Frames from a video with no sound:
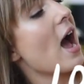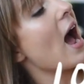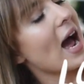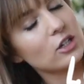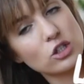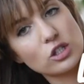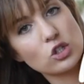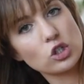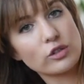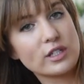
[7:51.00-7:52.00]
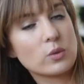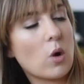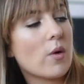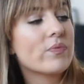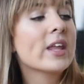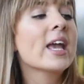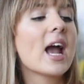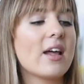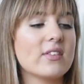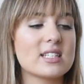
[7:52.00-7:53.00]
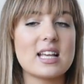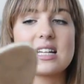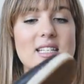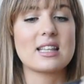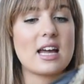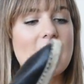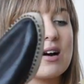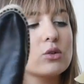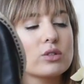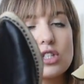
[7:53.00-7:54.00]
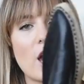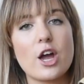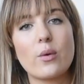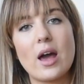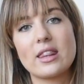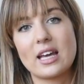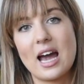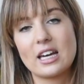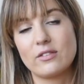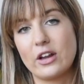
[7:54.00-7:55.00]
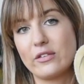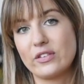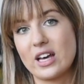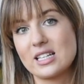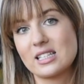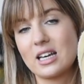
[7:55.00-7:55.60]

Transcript: And Other Stories one, in the sense that they are also the kind of loafer that is,